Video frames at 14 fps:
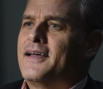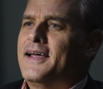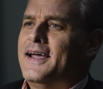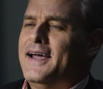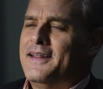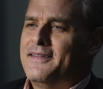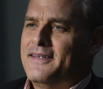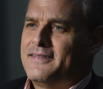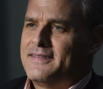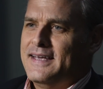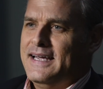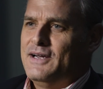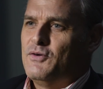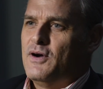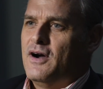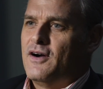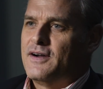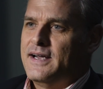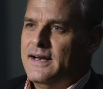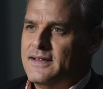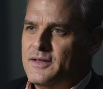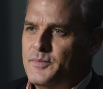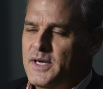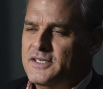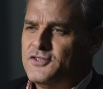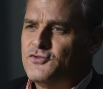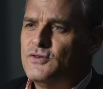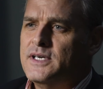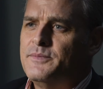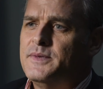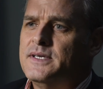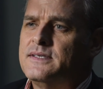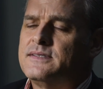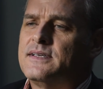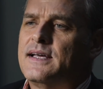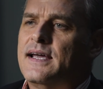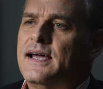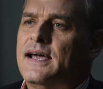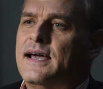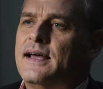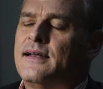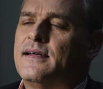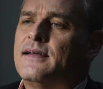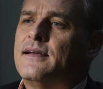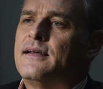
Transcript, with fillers: and that they are getting the best treatment and